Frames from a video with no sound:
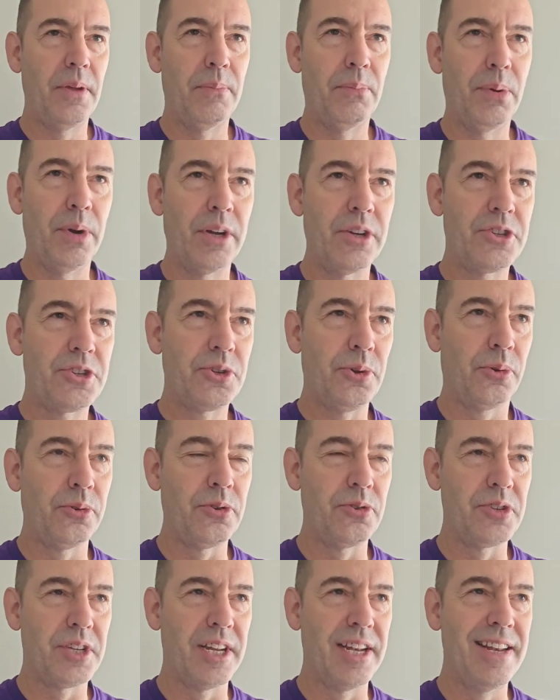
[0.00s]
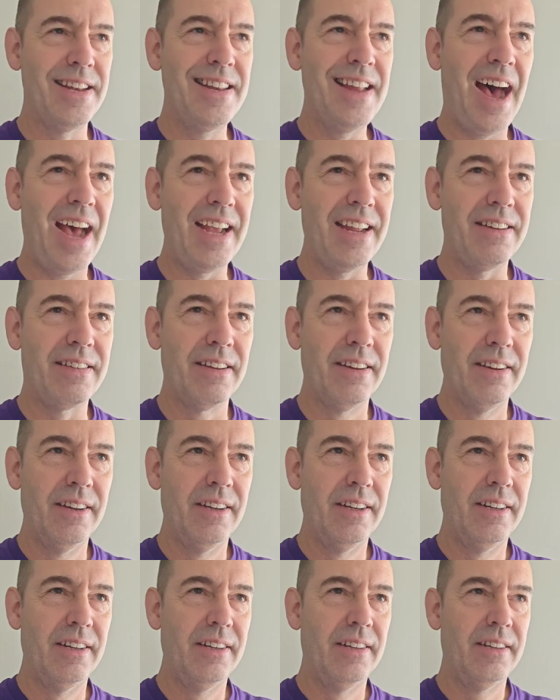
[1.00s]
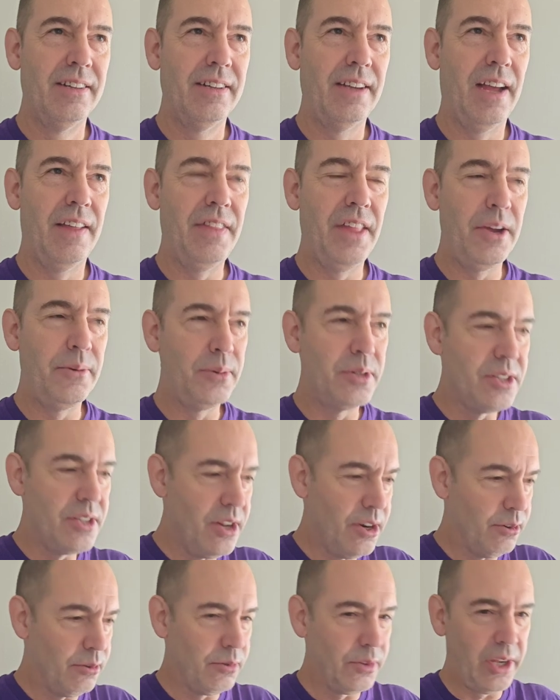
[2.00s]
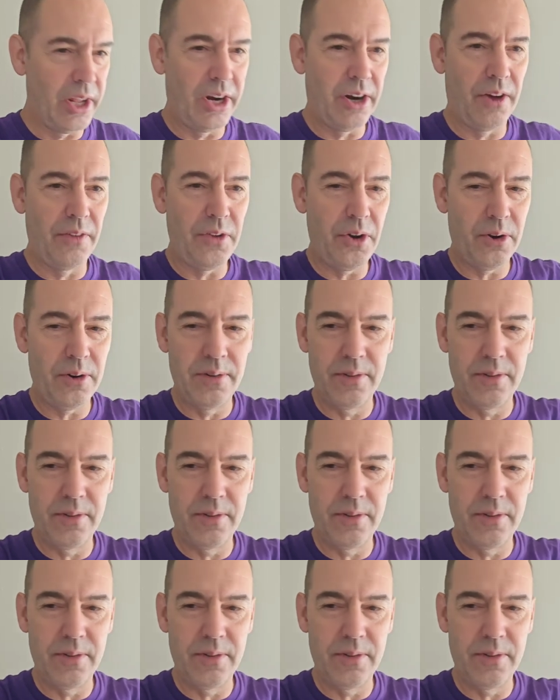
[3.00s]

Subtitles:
the British soldiers at night. And they would, get on